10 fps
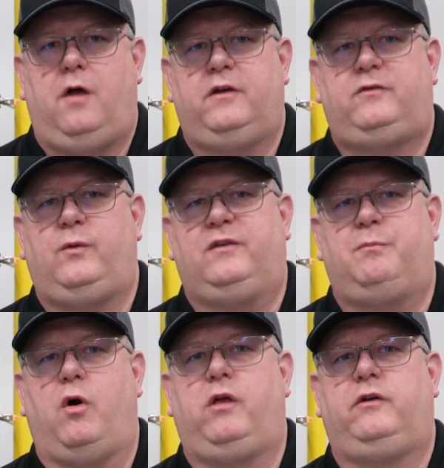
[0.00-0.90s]
On this week's
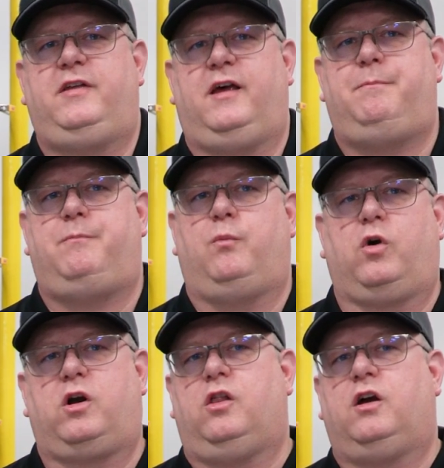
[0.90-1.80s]
boiler tip,
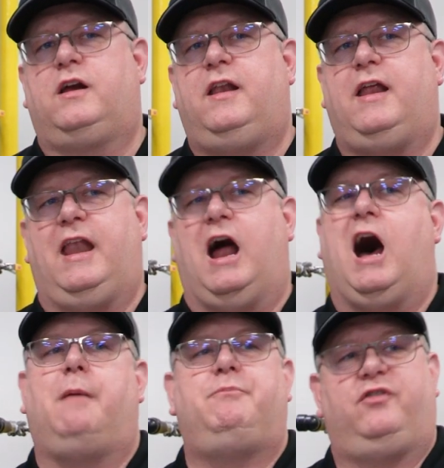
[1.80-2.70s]
we're gonna look at an
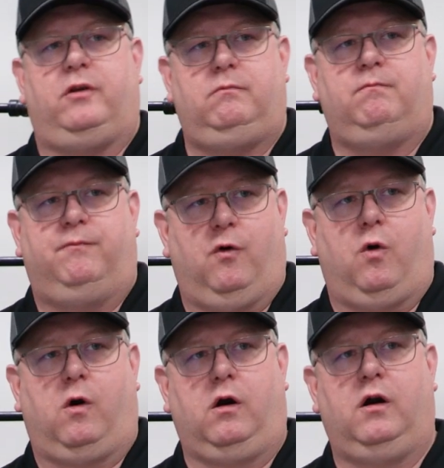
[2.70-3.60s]
option
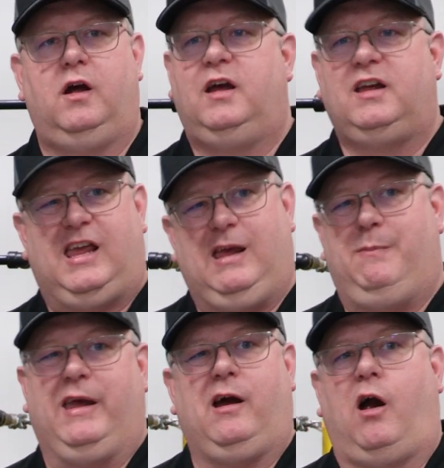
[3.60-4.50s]
for
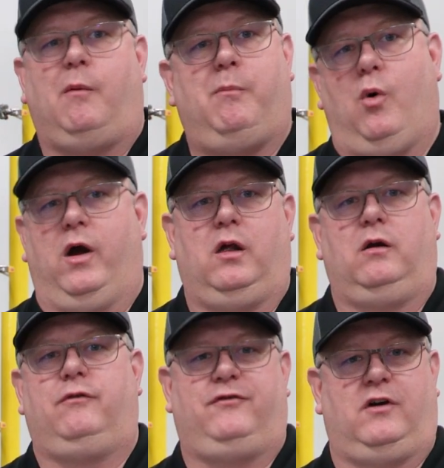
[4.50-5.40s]
keeping our
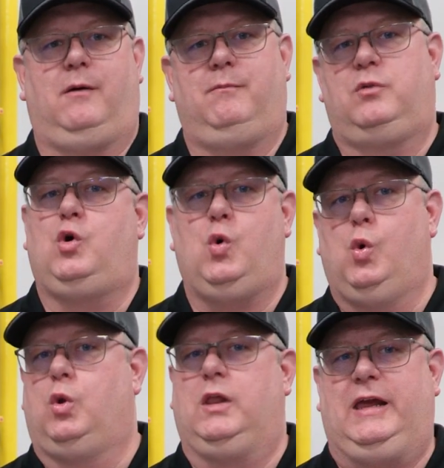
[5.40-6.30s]
boiler from
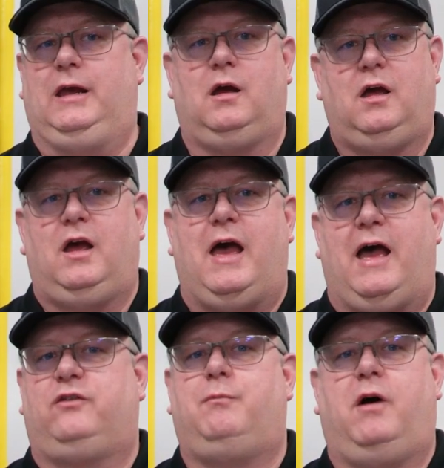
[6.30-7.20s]
cooling
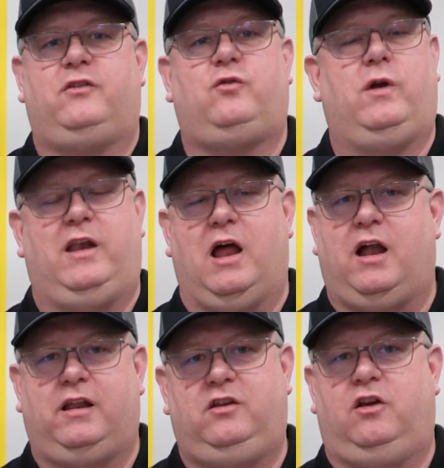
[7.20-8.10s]
as much when
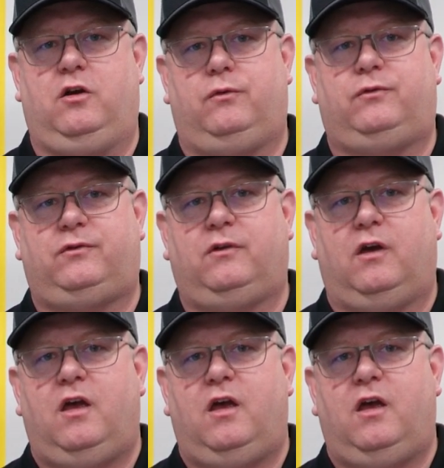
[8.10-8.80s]
not in use.